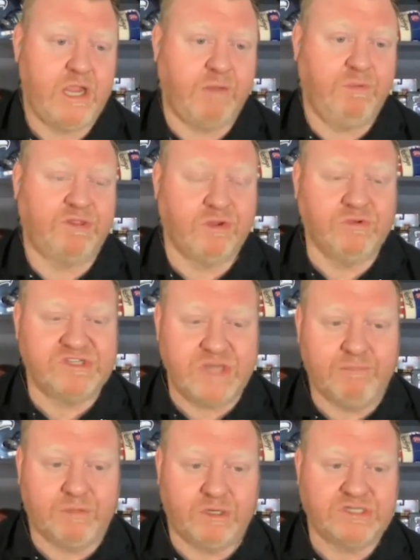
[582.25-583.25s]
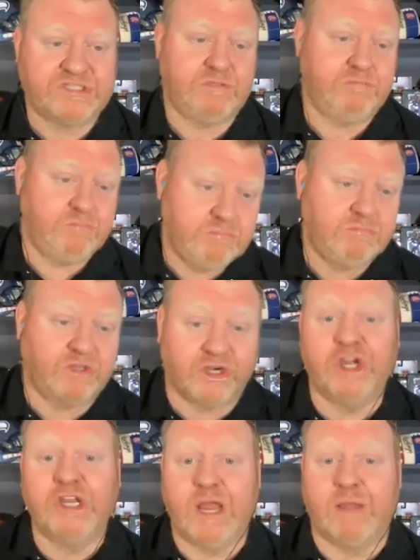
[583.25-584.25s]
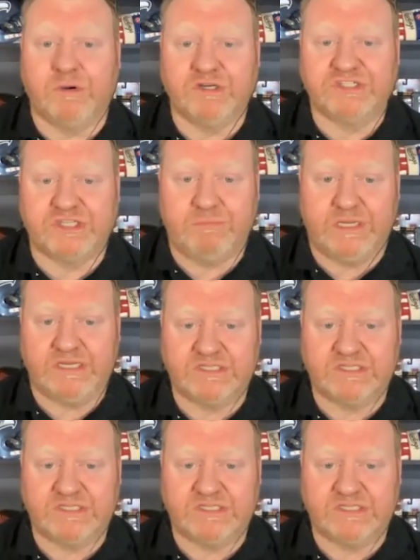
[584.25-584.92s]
And with those numbers, they're good numbers to me.